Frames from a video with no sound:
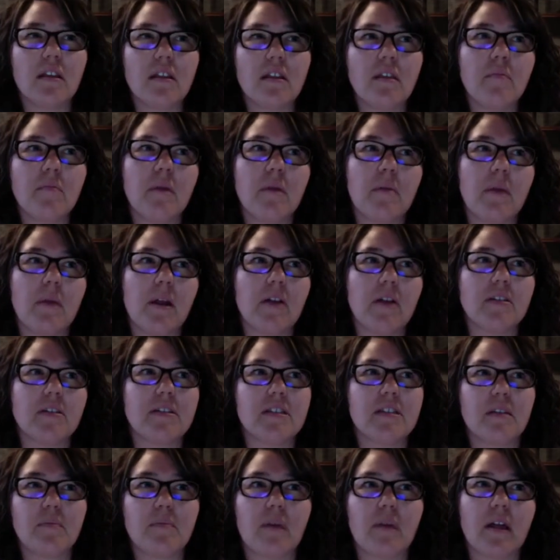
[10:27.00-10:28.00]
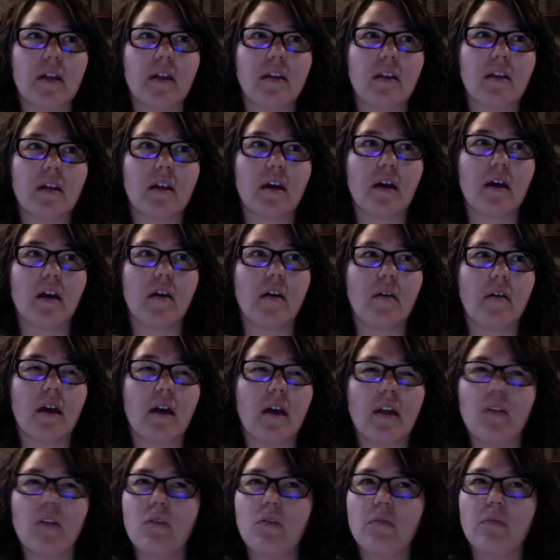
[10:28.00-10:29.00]
my parents did, but
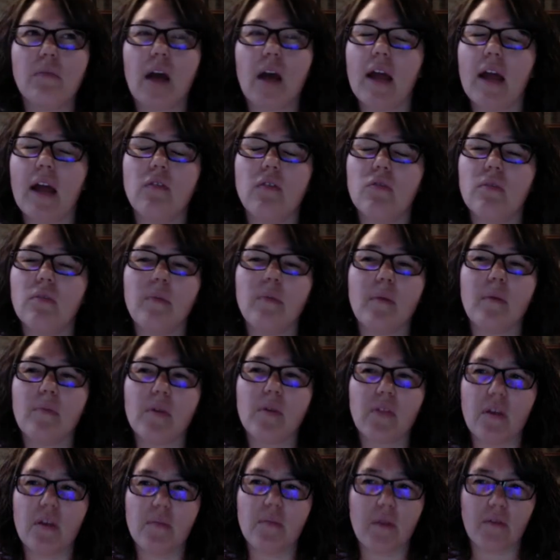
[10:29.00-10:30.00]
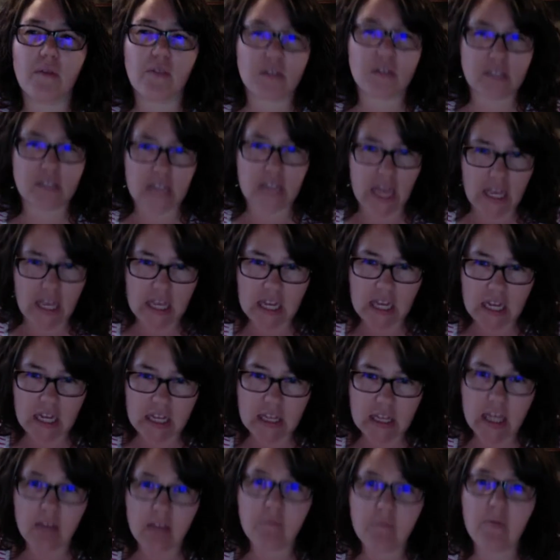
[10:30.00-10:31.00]
I don't remember them ever saying
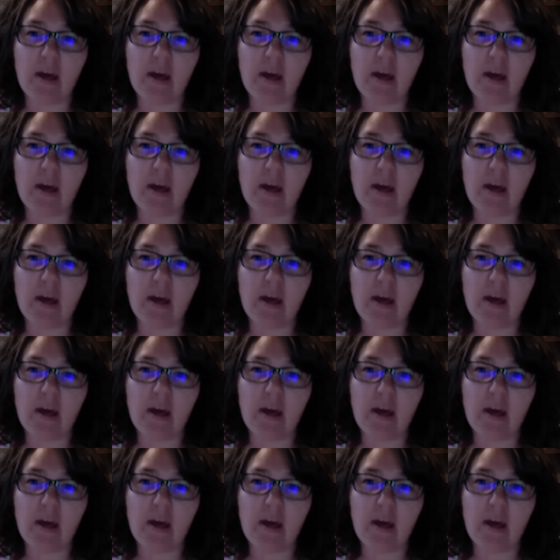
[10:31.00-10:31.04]
anything.